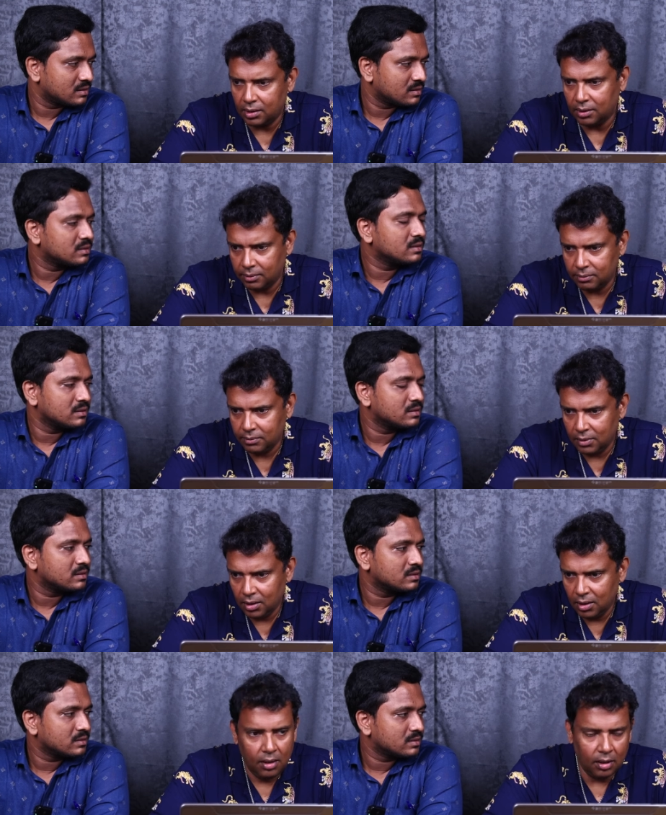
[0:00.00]
Speaker 1: sector. Mm.
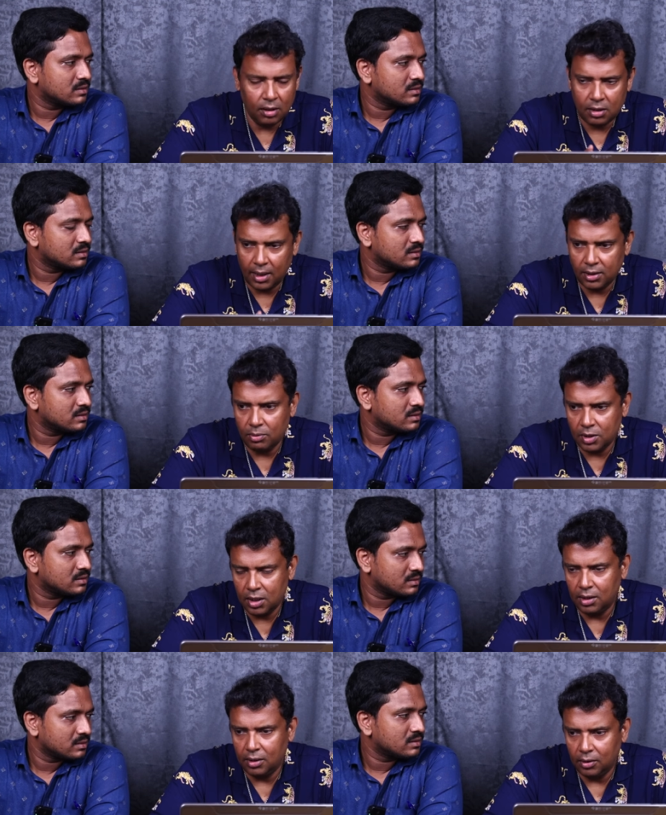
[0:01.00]
That is
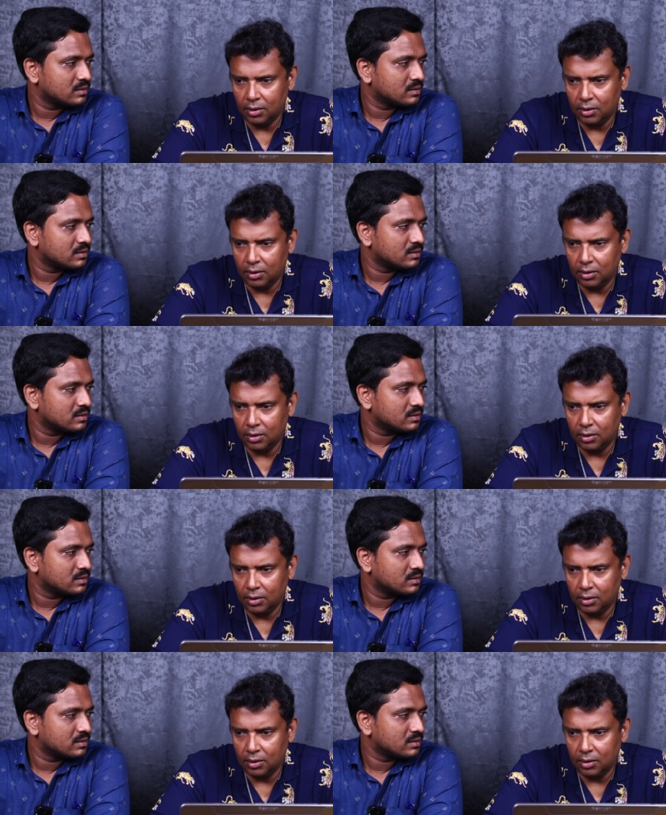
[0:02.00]
transmission and